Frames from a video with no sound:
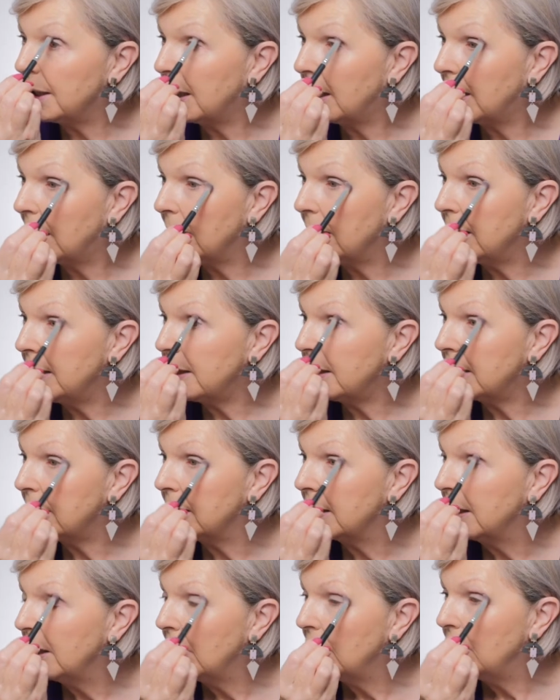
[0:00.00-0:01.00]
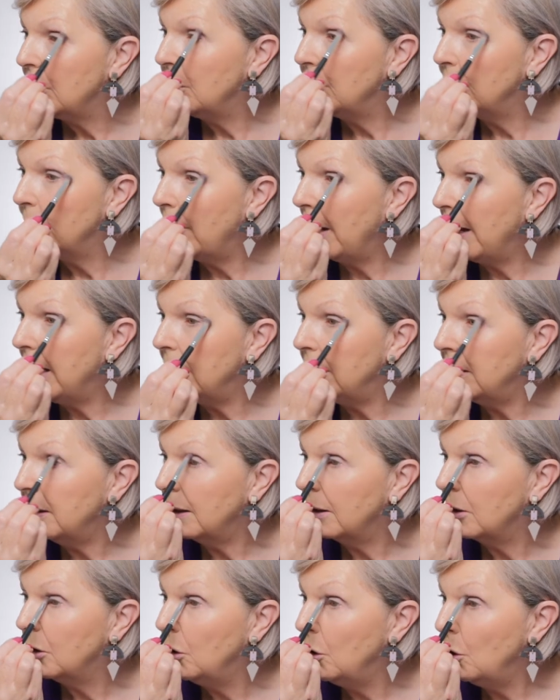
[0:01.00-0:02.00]
eyes, you
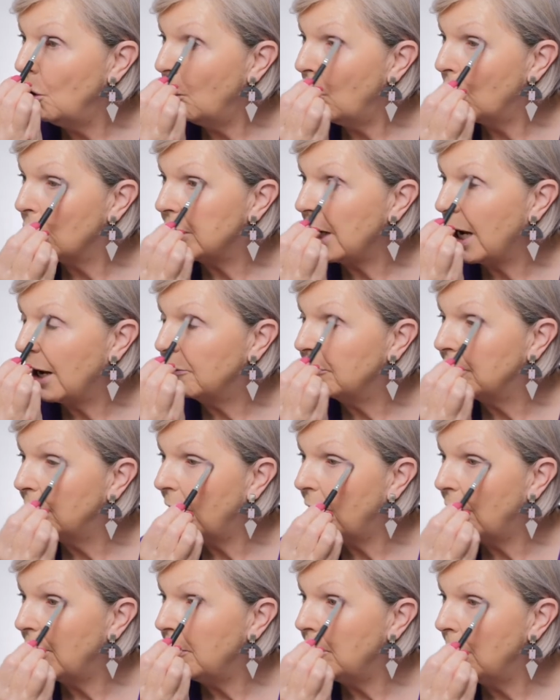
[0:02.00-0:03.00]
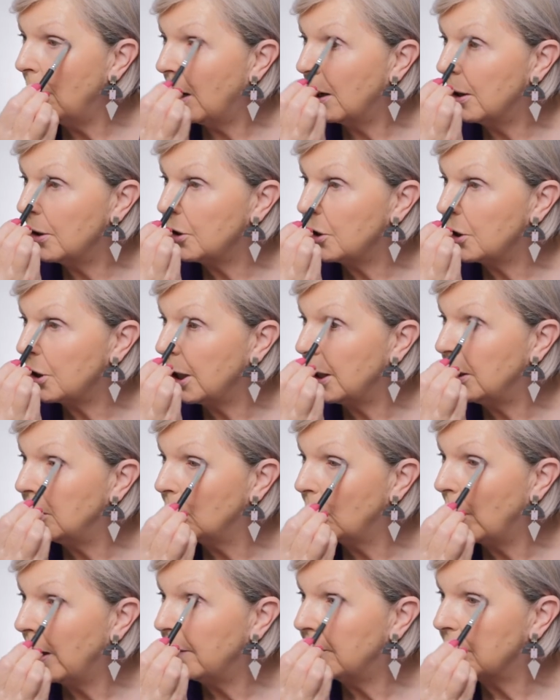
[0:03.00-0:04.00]
may not have very much in
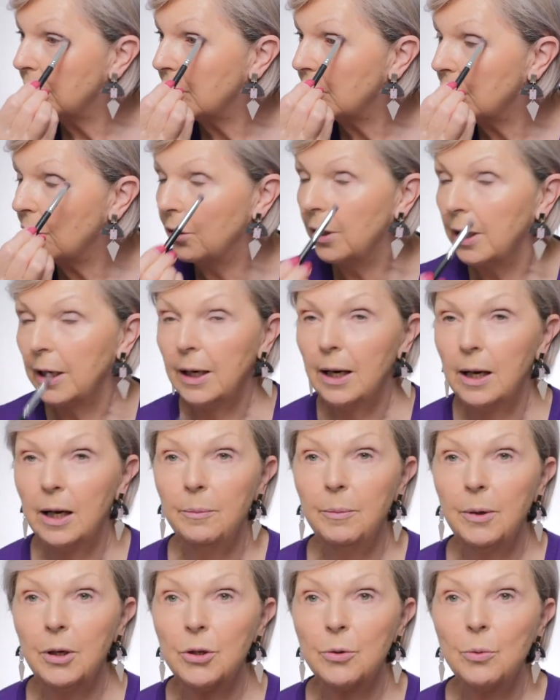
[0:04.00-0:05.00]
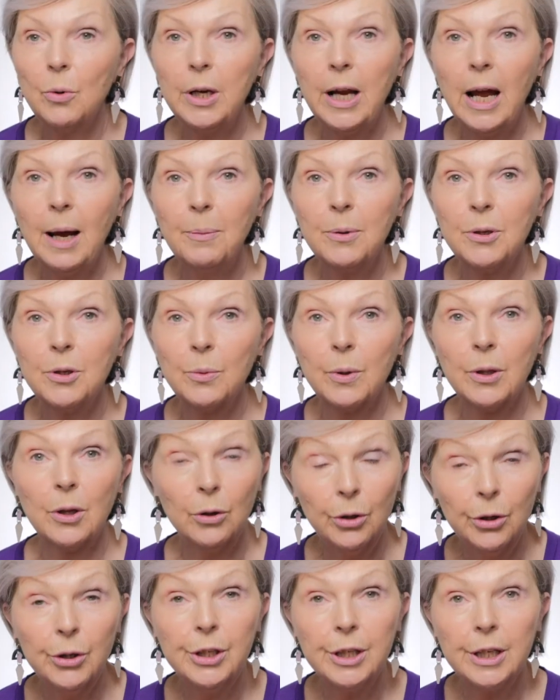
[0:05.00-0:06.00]
the way of a socket line, because what happens with
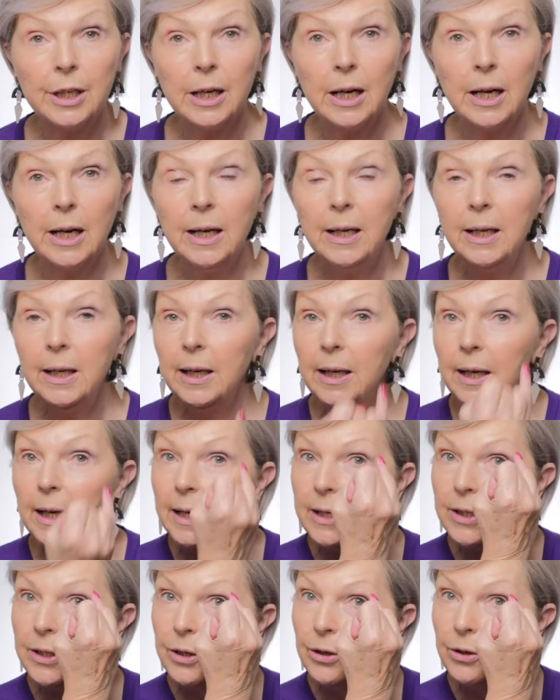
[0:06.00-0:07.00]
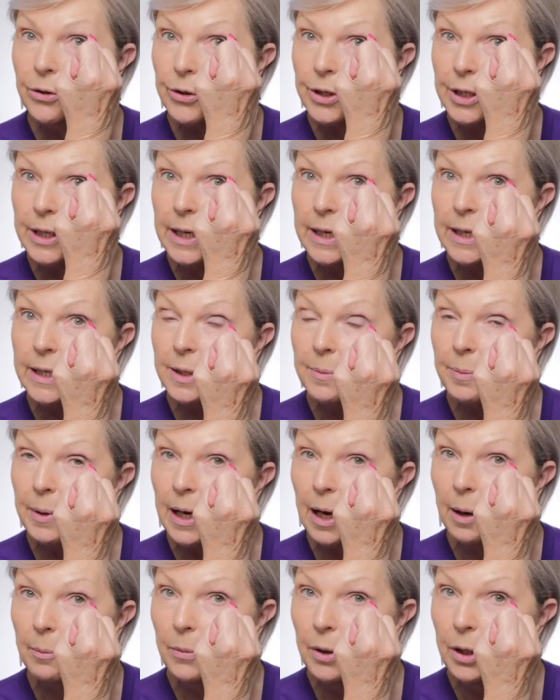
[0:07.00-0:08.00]
a hooded eye is that your skin has
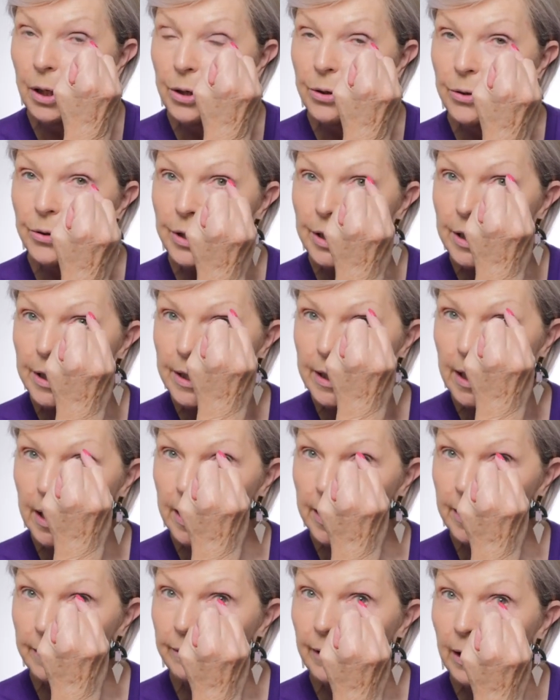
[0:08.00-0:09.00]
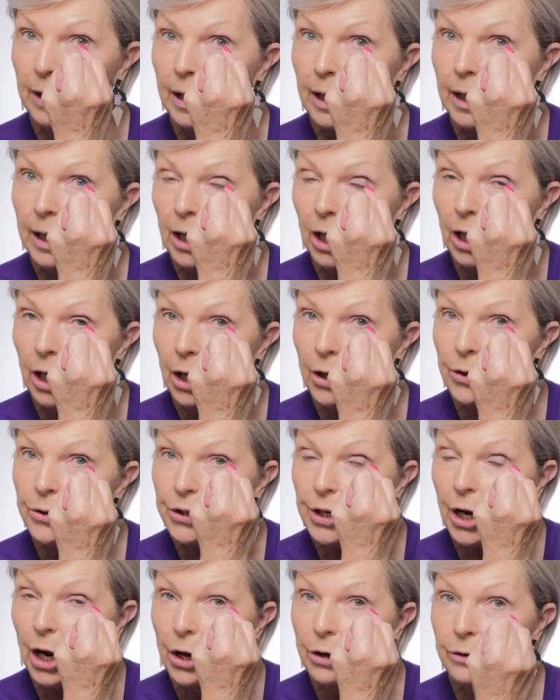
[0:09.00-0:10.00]
become loose and has kind of
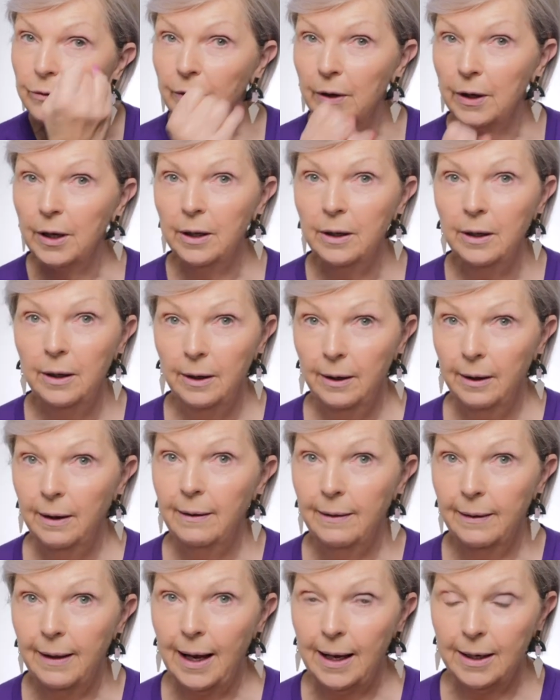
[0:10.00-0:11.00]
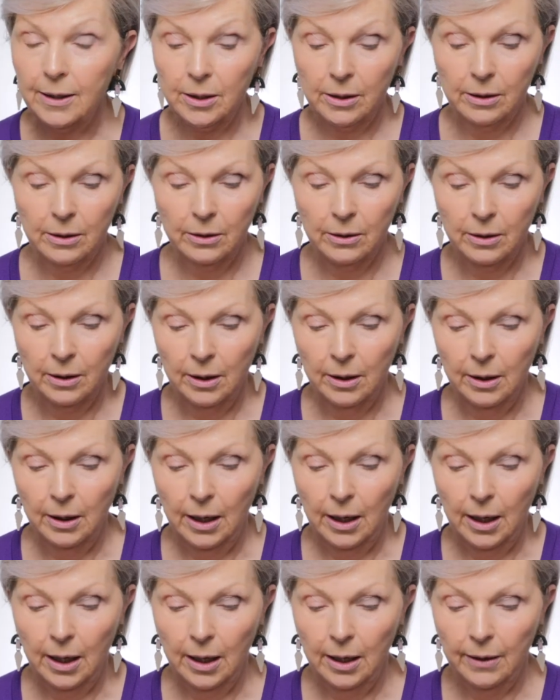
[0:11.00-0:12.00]
closed over that
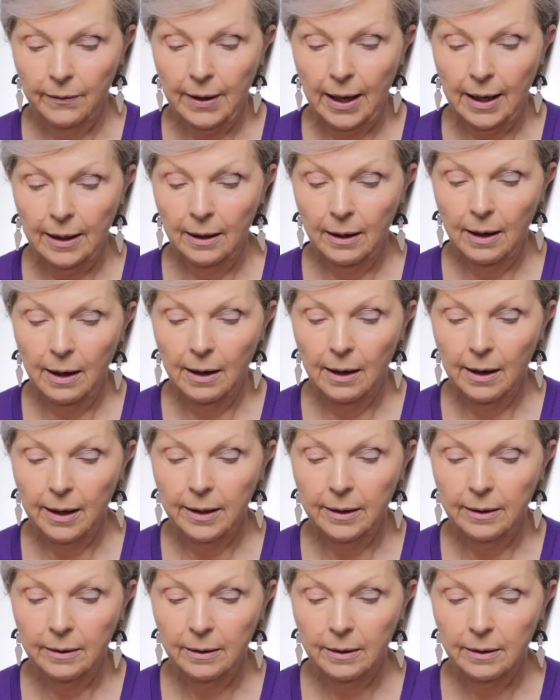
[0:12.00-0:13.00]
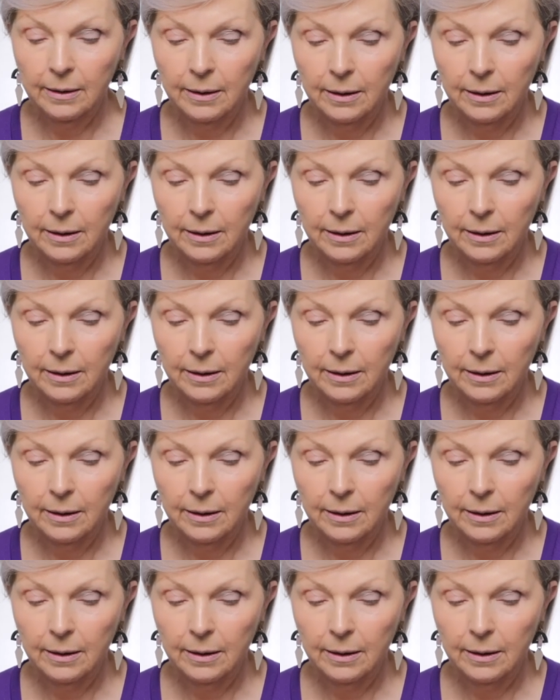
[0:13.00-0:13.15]
that line